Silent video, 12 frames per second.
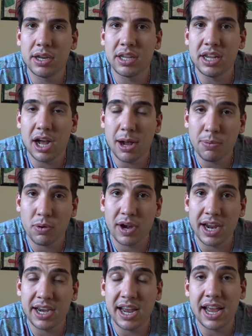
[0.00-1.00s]
the
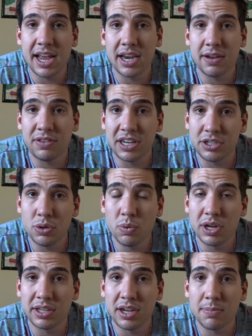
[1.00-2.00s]
upgrade, and if they do
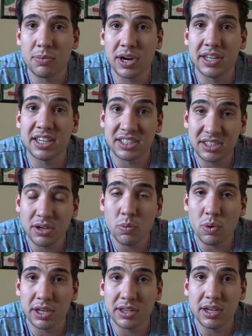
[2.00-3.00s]
want the upgrade, they still
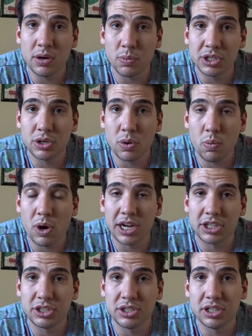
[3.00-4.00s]
want the original
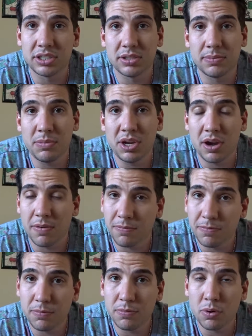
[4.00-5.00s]
watch, just, you know,
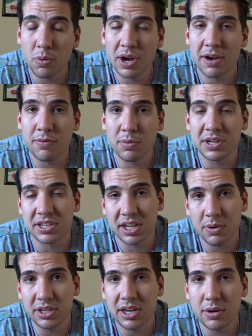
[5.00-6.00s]
for whatever reason.
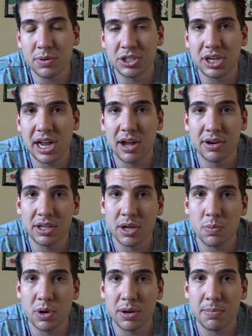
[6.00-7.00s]
They want that originality. They
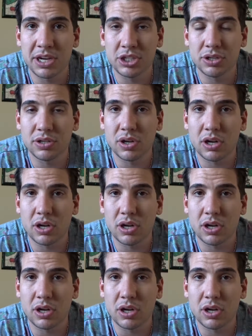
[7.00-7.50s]
want to make sure it's